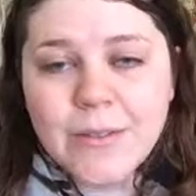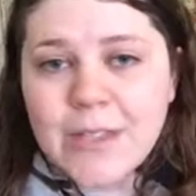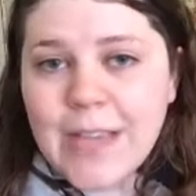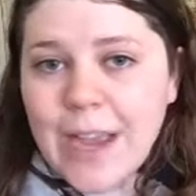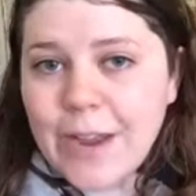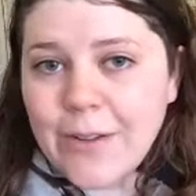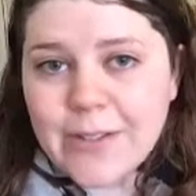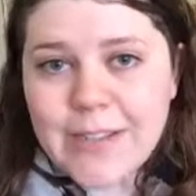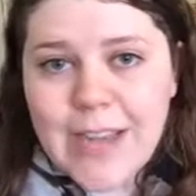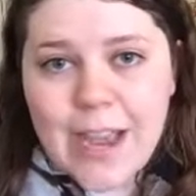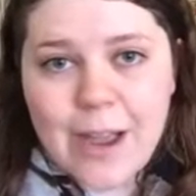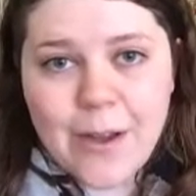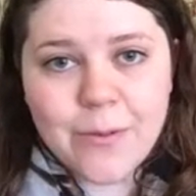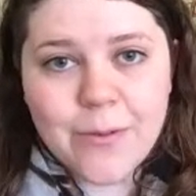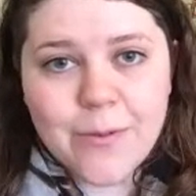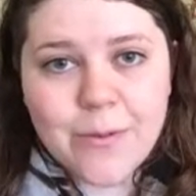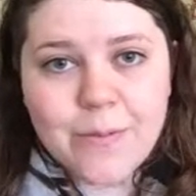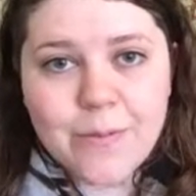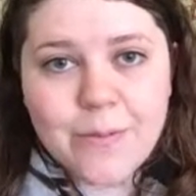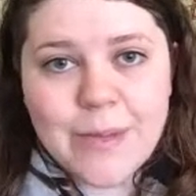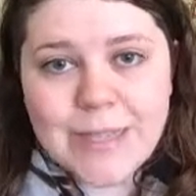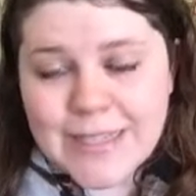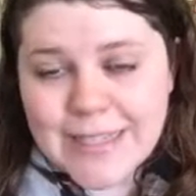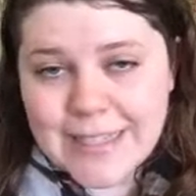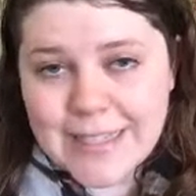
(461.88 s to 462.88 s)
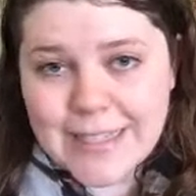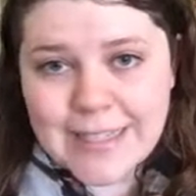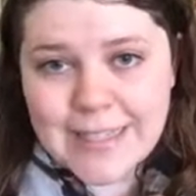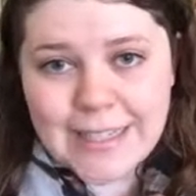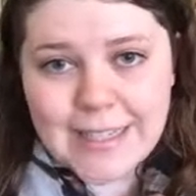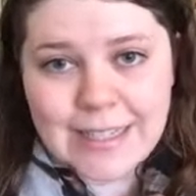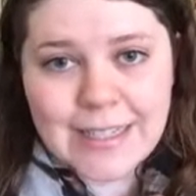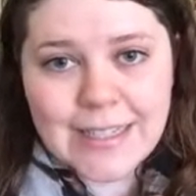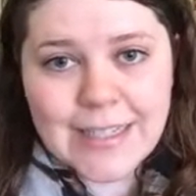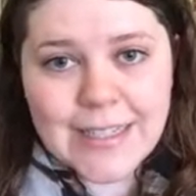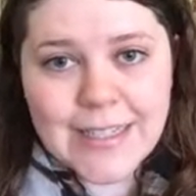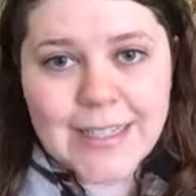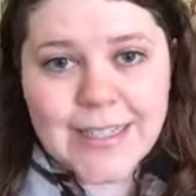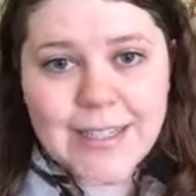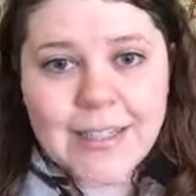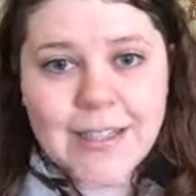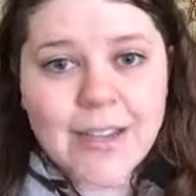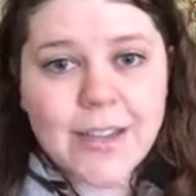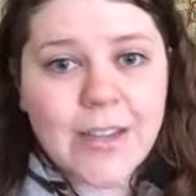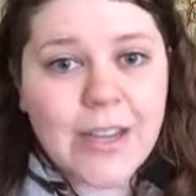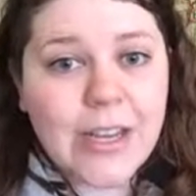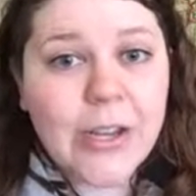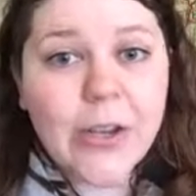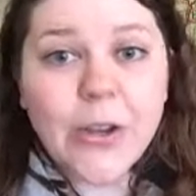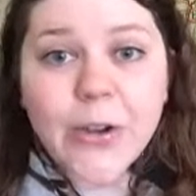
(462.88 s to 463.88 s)
downtown businesses
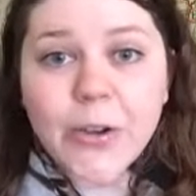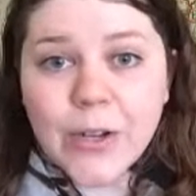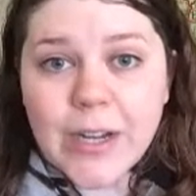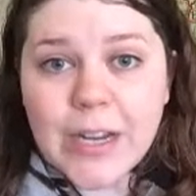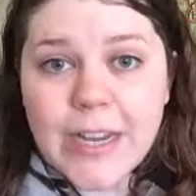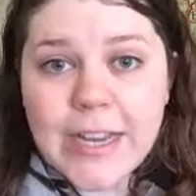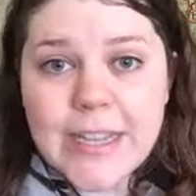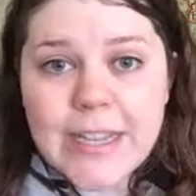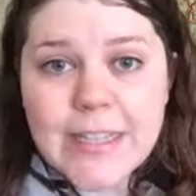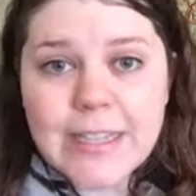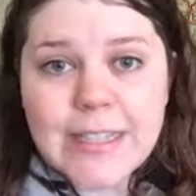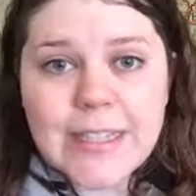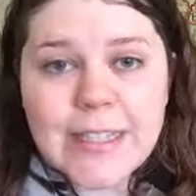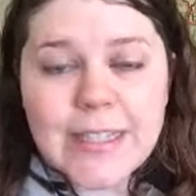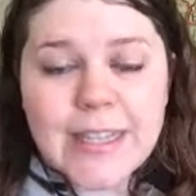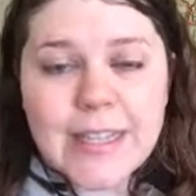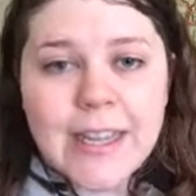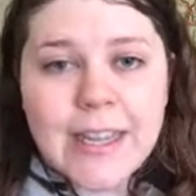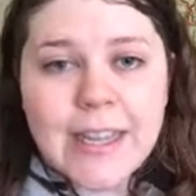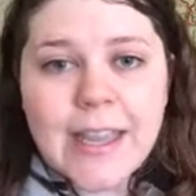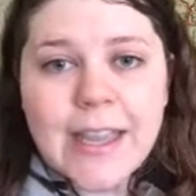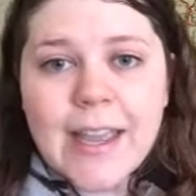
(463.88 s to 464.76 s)
increase.